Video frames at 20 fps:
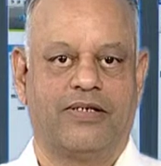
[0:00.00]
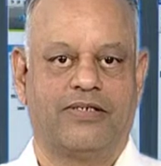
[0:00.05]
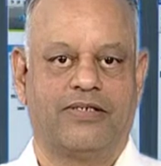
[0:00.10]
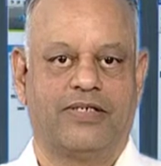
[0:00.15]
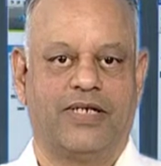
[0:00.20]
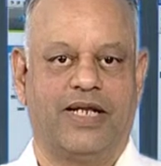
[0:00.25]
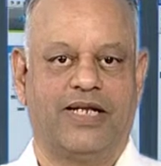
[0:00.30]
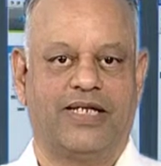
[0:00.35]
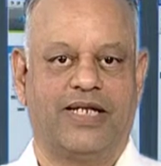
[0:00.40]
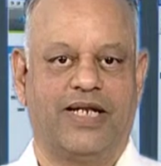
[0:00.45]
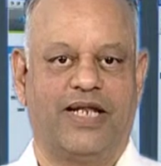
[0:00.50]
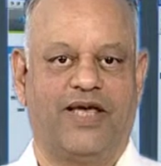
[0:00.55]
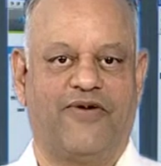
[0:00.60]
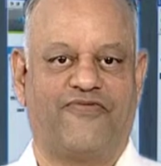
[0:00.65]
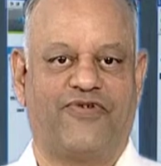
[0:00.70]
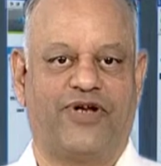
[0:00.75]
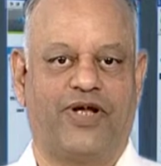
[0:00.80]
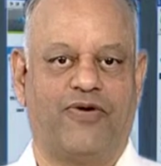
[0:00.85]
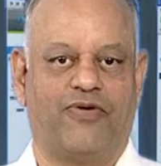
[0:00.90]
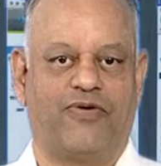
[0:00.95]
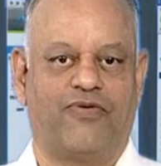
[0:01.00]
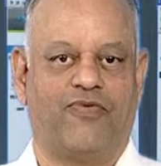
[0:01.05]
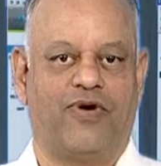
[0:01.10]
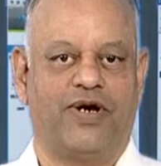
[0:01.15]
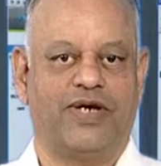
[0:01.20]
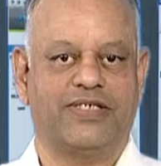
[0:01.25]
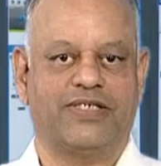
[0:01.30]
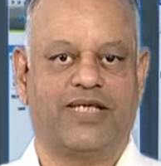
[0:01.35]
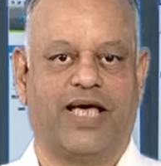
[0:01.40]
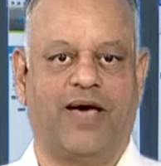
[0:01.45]
little left out.
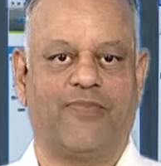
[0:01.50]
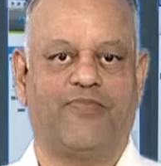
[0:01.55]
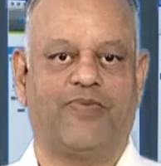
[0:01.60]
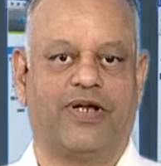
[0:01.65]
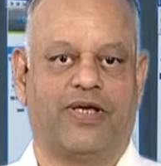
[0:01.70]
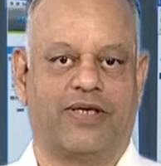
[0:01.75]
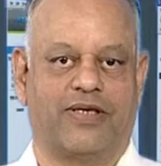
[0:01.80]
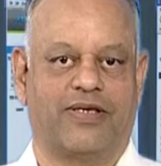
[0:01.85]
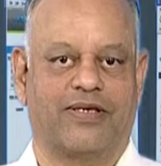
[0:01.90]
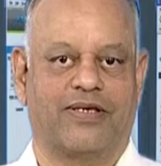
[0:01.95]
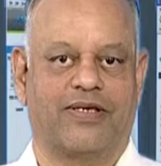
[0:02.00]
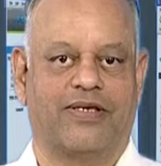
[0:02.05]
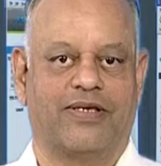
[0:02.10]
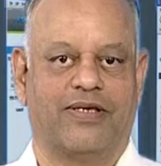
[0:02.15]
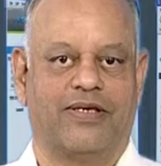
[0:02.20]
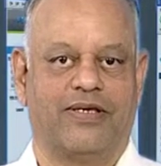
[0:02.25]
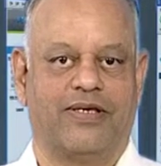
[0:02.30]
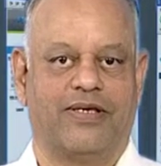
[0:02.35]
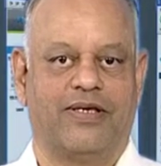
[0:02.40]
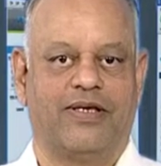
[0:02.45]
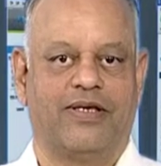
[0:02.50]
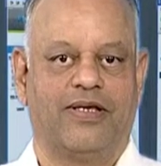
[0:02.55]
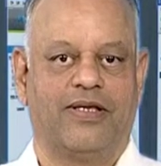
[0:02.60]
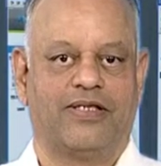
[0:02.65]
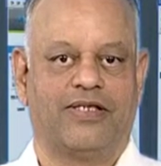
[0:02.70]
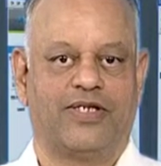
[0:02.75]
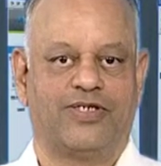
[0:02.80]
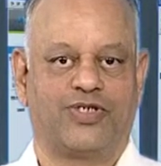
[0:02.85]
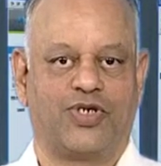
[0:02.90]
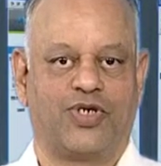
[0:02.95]
What is happening?
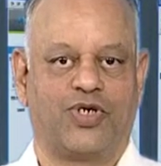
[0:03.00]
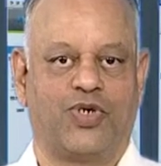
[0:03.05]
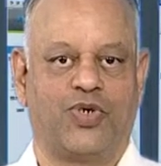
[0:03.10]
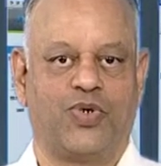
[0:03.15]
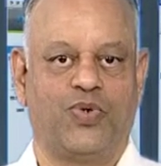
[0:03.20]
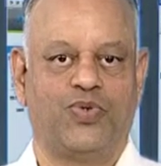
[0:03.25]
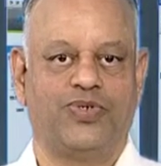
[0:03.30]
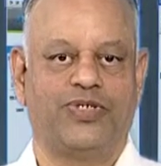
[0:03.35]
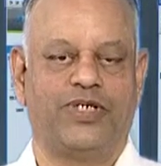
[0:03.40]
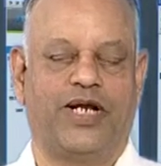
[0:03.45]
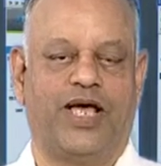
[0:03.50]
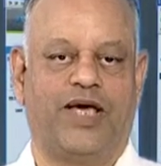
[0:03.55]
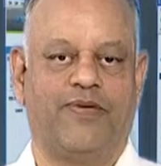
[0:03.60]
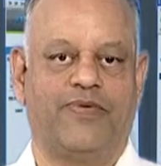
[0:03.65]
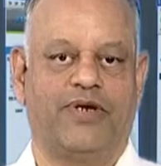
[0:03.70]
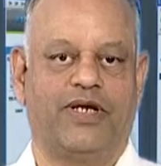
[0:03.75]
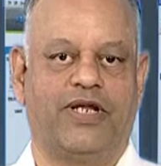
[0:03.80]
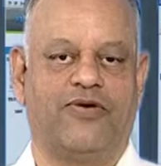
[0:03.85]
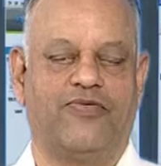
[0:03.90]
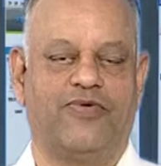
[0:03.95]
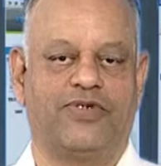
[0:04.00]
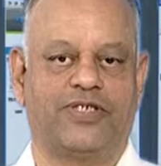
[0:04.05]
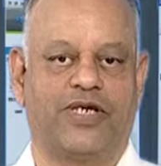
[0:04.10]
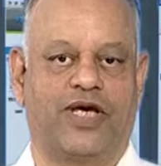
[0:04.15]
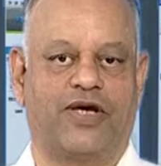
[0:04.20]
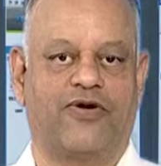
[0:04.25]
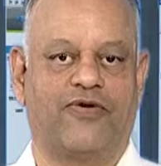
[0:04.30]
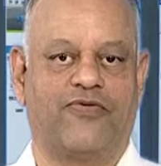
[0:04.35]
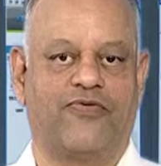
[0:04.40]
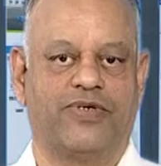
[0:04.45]
There is a huge library which
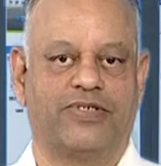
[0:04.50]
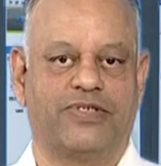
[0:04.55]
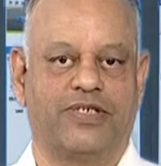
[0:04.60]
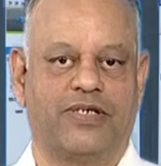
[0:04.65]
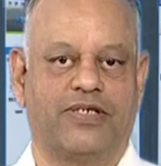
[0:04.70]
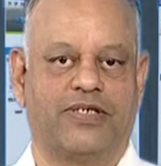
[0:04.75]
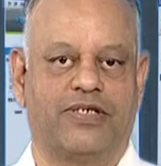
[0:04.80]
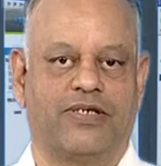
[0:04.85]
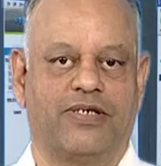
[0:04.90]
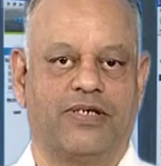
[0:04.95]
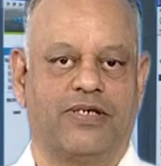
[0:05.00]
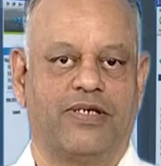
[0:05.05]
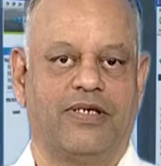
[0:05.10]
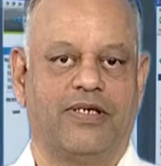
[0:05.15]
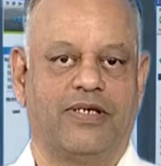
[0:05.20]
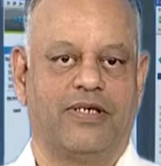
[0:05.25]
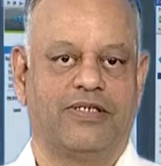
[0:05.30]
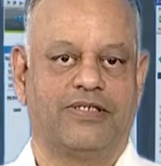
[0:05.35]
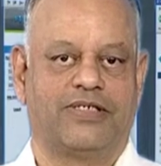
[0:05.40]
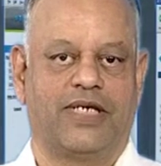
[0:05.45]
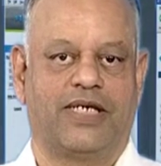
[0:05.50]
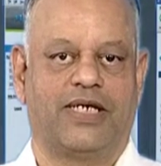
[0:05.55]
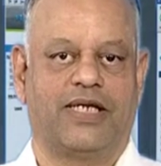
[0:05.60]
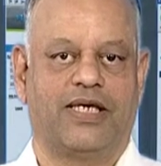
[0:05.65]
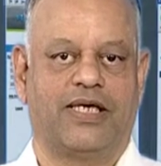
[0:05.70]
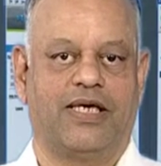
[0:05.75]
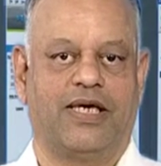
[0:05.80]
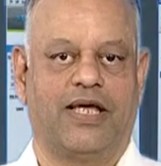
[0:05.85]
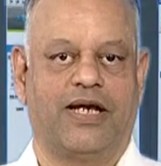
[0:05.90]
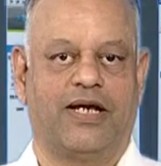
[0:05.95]
I could visit.
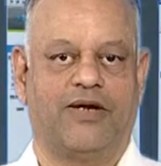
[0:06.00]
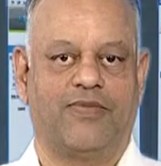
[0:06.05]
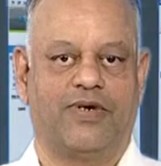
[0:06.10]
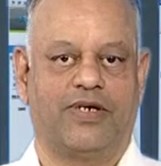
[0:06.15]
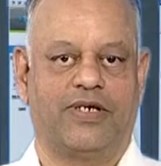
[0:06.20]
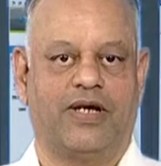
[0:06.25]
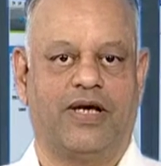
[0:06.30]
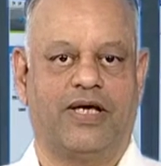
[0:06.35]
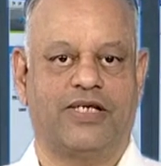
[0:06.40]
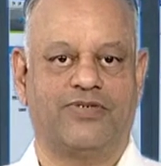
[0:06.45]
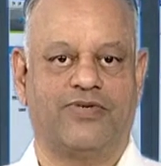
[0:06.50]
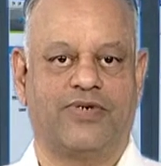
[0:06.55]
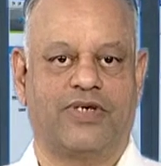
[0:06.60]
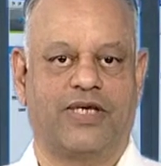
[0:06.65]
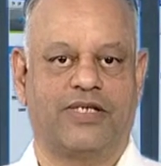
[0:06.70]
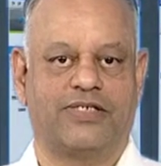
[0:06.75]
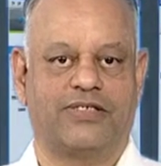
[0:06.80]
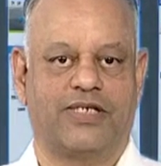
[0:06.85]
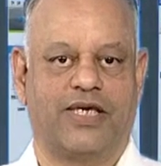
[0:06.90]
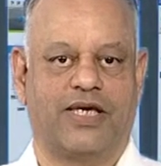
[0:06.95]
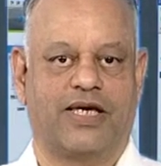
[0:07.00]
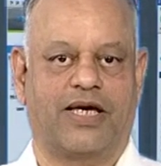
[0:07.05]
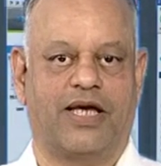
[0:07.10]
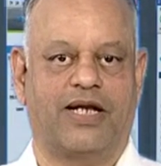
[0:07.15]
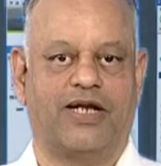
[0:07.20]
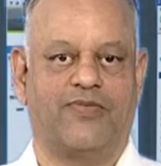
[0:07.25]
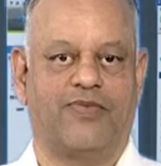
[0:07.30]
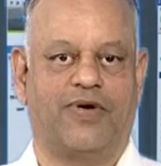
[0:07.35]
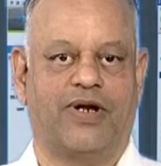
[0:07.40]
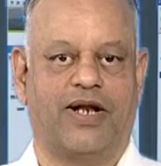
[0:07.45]
Sitting here in Madras, we can say
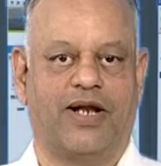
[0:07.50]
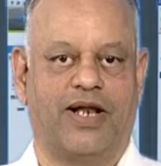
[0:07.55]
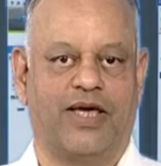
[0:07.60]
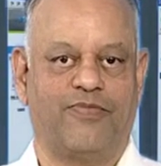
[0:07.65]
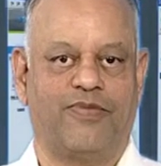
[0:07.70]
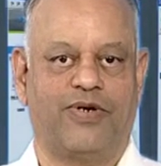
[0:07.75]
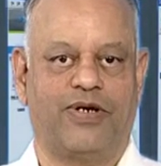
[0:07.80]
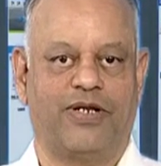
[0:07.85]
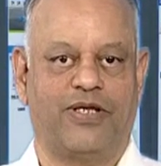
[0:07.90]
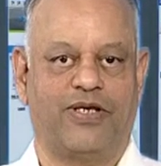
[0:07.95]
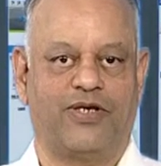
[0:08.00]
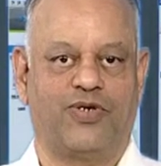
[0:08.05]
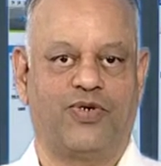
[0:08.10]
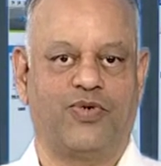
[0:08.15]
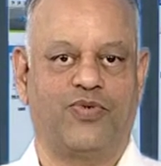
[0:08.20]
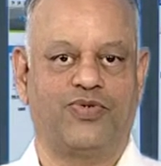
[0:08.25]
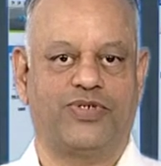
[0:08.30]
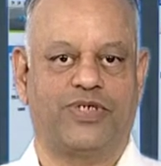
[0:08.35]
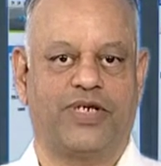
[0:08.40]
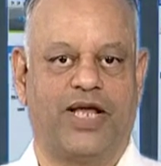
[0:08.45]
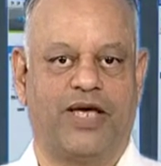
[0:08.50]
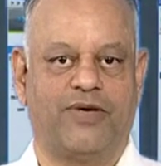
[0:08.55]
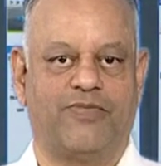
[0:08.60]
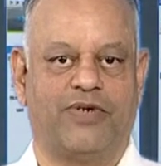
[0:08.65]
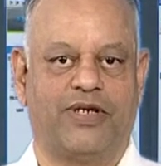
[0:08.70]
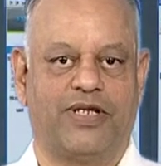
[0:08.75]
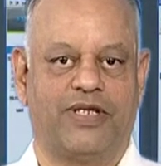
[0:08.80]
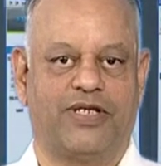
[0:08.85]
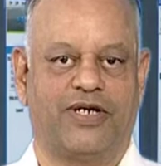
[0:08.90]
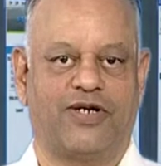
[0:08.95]
Kannimara library, huge
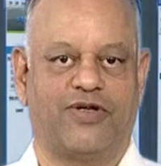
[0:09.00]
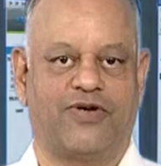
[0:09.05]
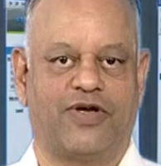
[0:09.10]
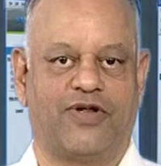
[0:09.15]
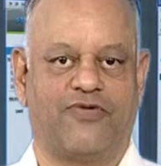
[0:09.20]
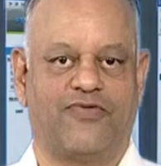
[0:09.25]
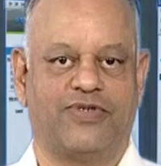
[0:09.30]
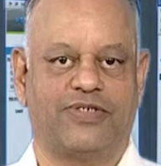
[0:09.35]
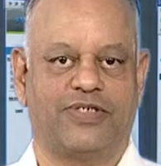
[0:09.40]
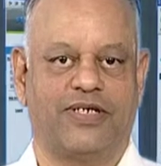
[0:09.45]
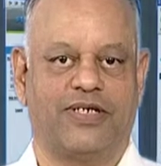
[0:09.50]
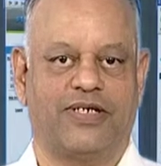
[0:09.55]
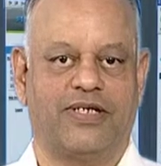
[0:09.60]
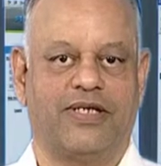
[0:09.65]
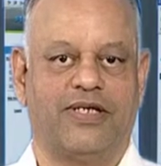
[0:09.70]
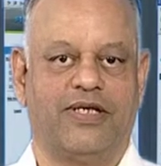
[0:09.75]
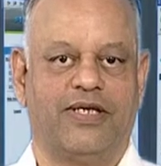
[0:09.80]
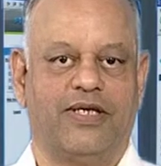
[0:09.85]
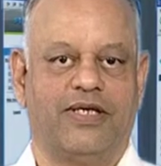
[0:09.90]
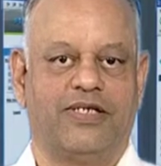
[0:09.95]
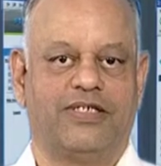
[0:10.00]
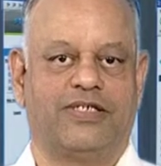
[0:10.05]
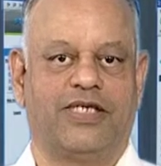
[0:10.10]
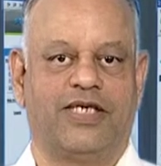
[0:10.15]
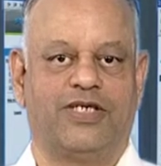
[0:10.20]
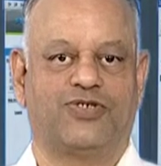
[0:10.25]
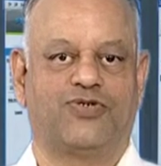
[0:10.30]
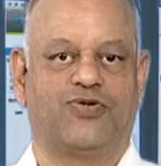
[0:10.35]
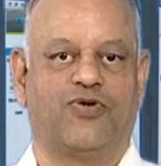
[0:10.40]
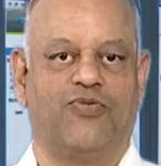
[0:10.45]
library that you can visit,
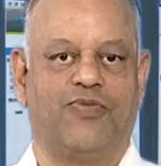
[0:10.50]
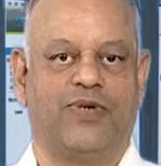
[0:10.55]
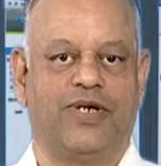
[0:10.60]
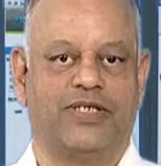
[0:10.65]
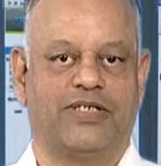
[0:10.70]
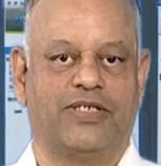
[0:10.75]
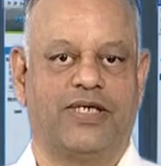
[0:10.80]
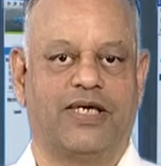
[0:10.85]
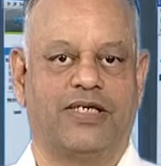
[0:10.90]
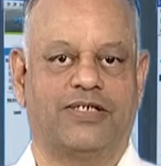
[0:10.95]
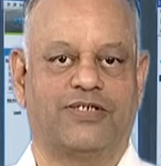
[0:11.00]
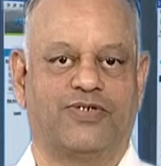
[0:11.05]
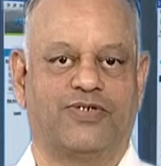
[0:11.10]
see so many things,